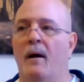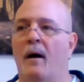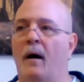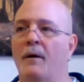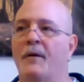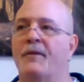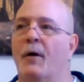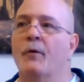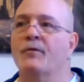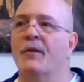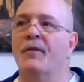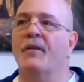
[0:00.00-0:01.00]
All a
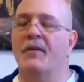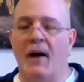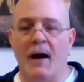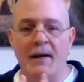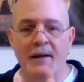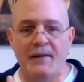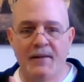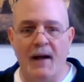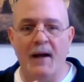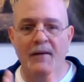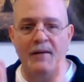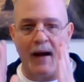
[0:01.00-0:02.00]
social society
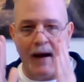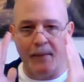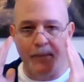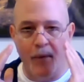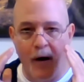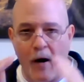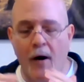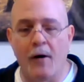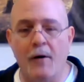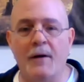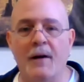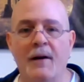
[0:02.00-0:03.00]
says at
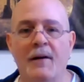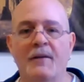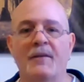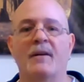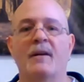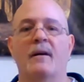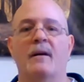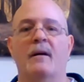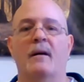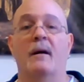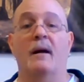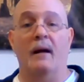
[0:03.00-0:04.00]
heart is,
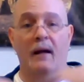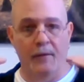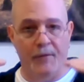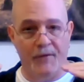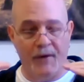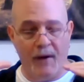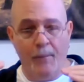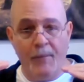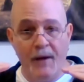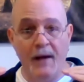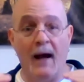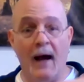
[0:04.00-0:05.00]
if
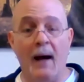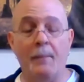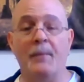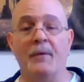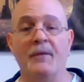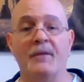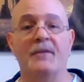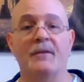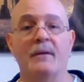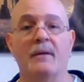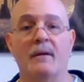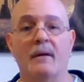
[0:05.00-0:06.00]
something happens
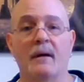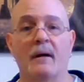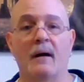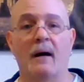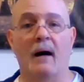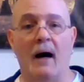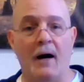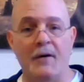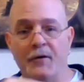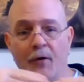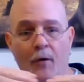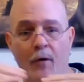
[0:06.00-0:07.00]
on
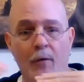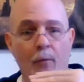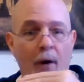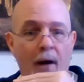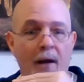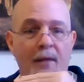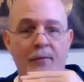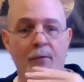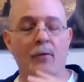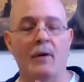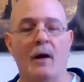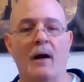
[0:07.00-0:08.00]
your way
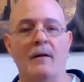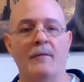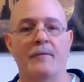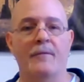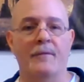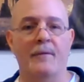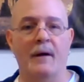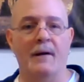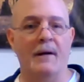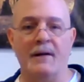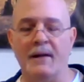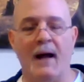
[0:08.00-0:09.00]
through life and
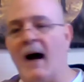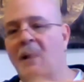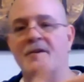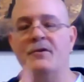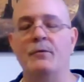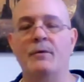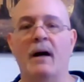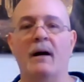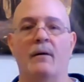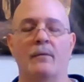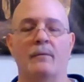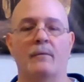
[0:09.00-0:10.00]
it knocks you
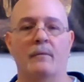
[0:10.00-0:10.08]
down,